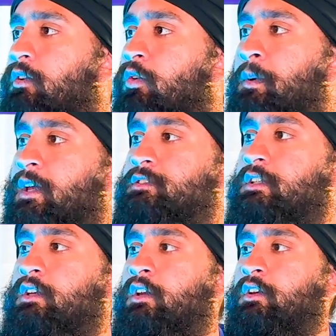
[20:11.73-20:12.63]
or
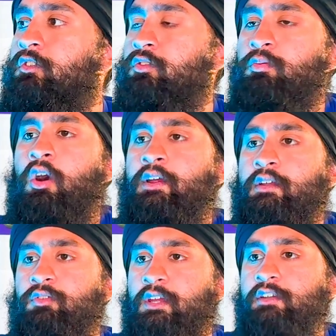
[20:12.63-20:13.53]
potentially just walk in
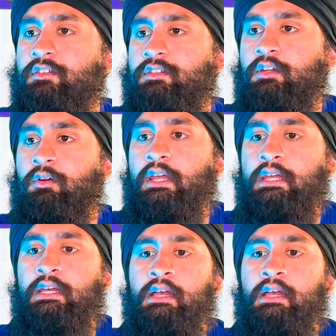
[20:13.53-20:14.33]
free agency, right?